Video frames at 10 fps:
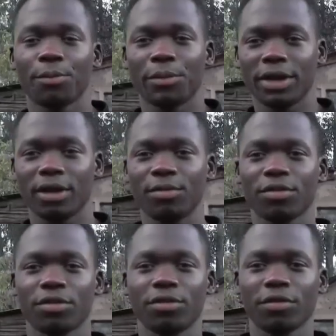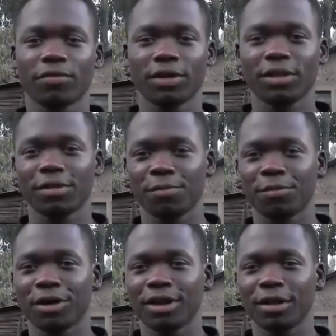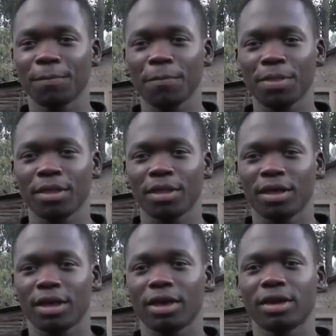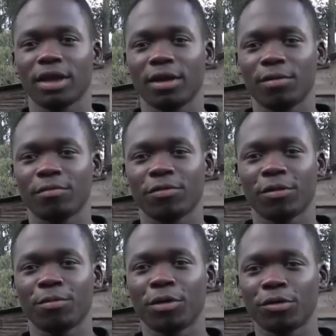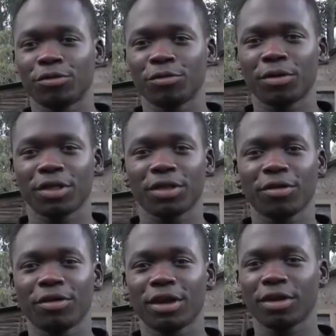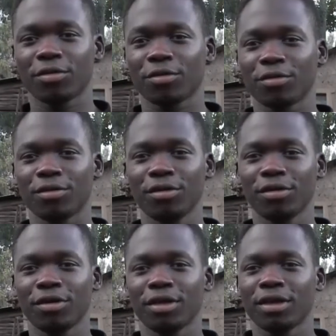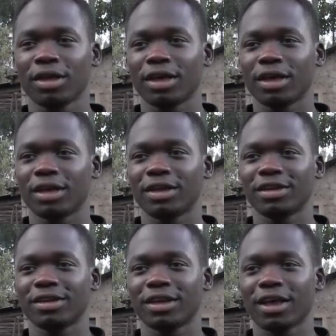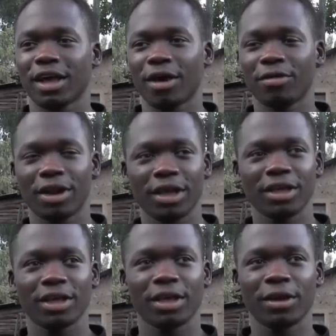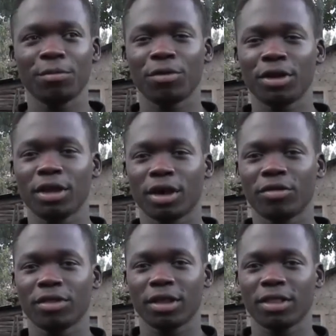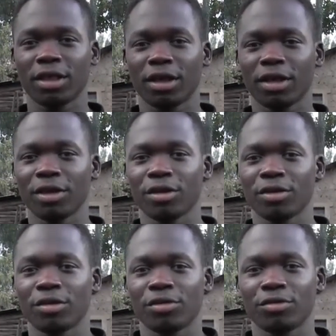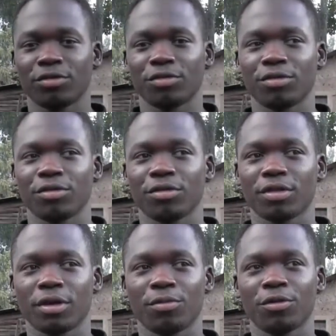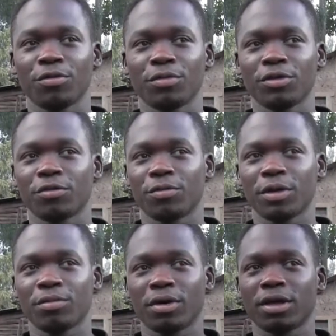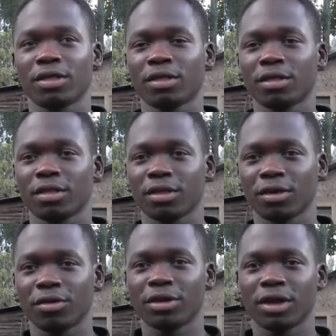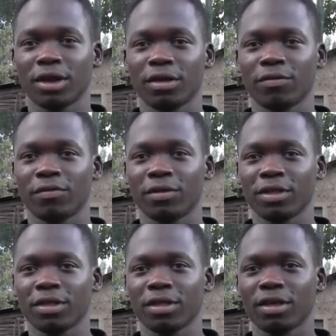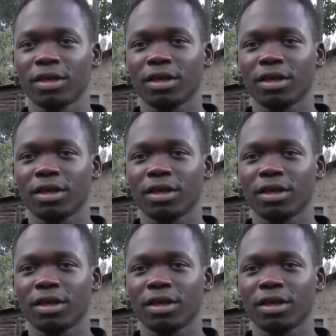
My name is Josephat Chimwani, and I am from Mautuma Secondary School, and I would like anybody outside there to support me to pay my secondary fees.